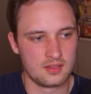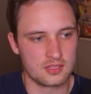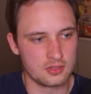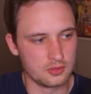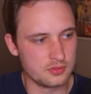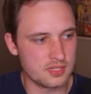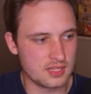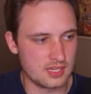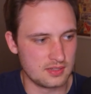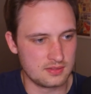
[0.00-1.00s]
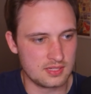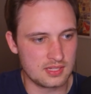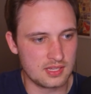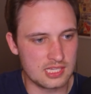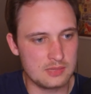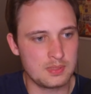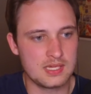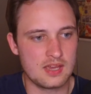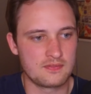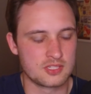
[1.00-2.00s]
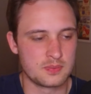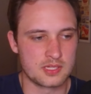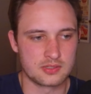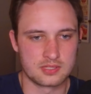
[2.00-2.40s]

you're losing the EPA for special